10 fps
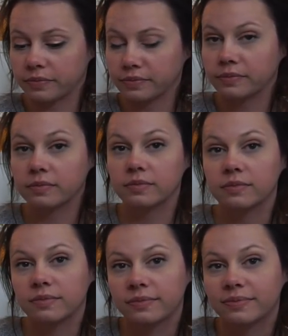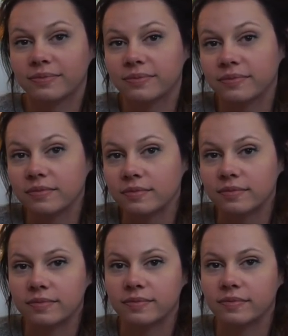
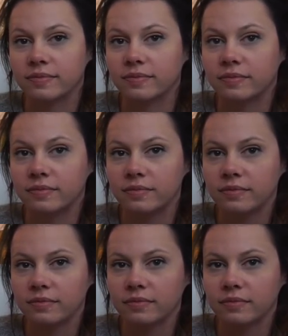(not speaking)